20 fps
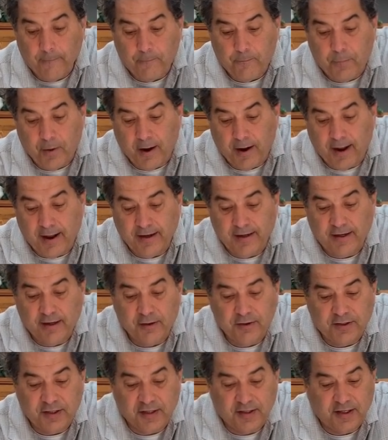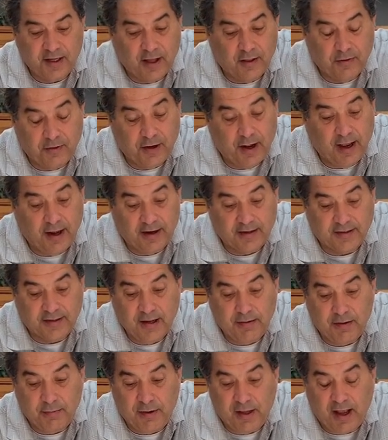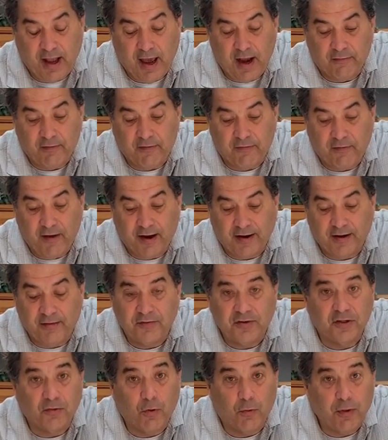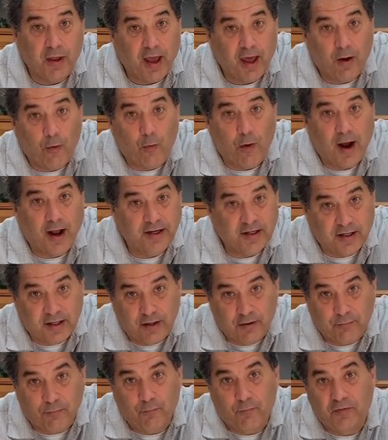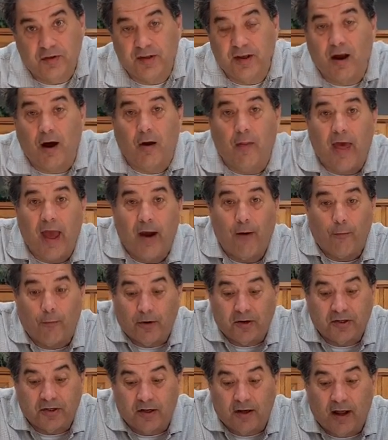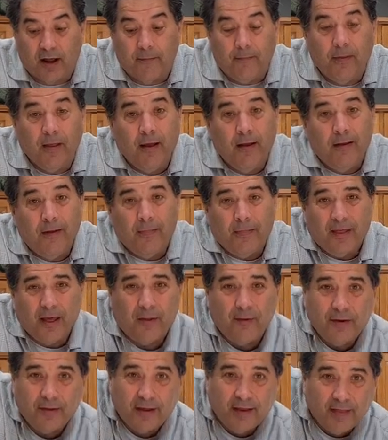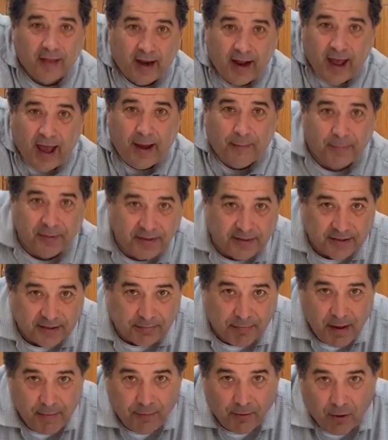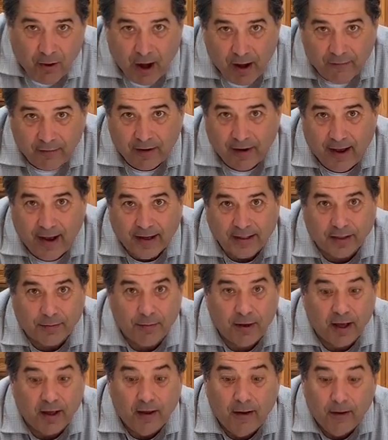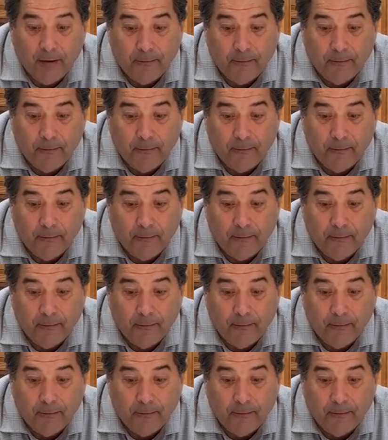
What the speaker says: But I used this the other day, and it seemed to be kind of effective, so we'll be kind of watching and see how that works today. The other thing that happens is people often ask me